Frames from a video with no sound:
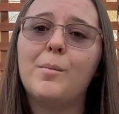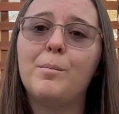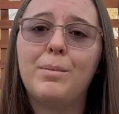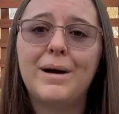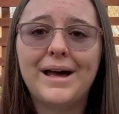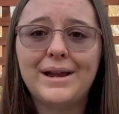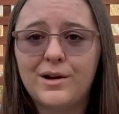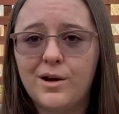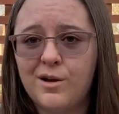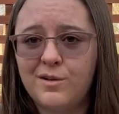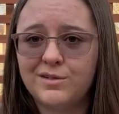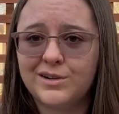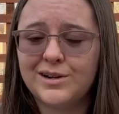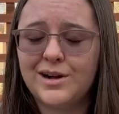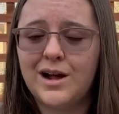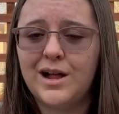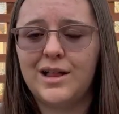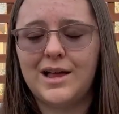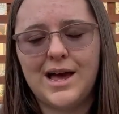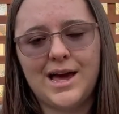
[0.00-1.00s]
but
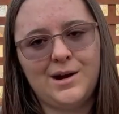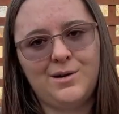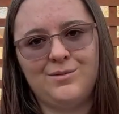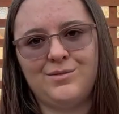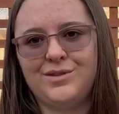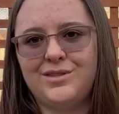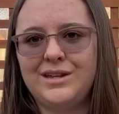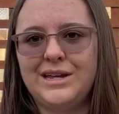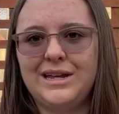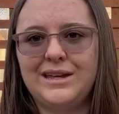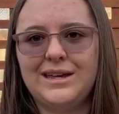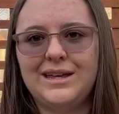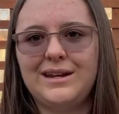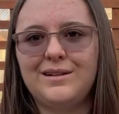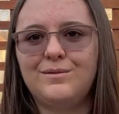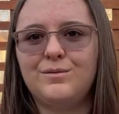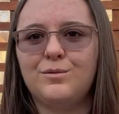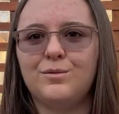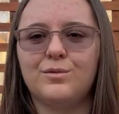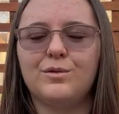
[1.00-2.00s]
overall I don't think it
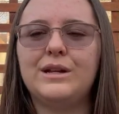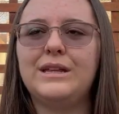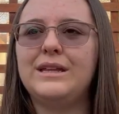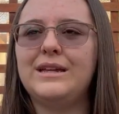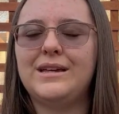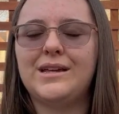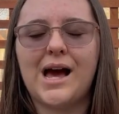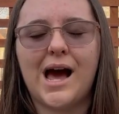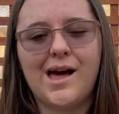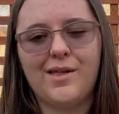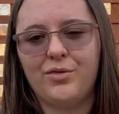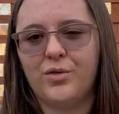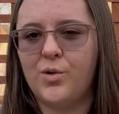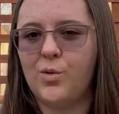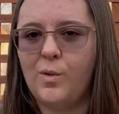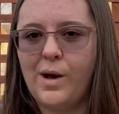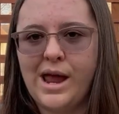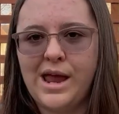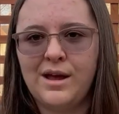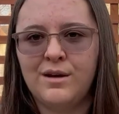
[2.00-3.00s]
really got in the
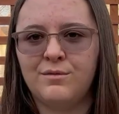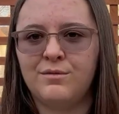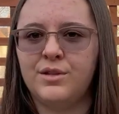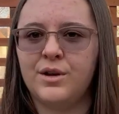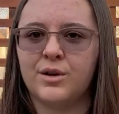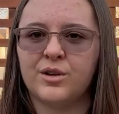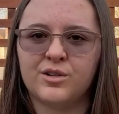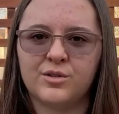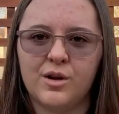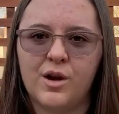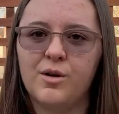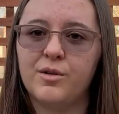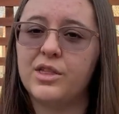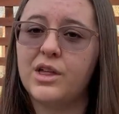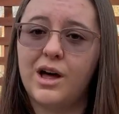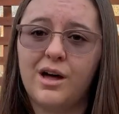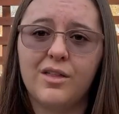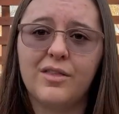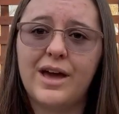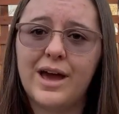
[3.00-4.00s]
way of their growth
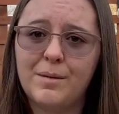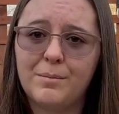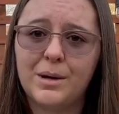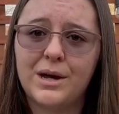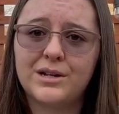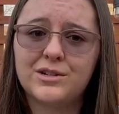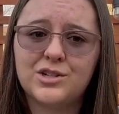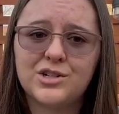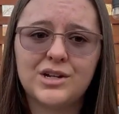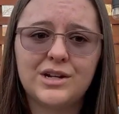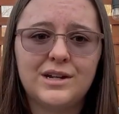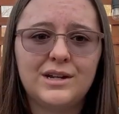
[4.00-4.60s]
all that much.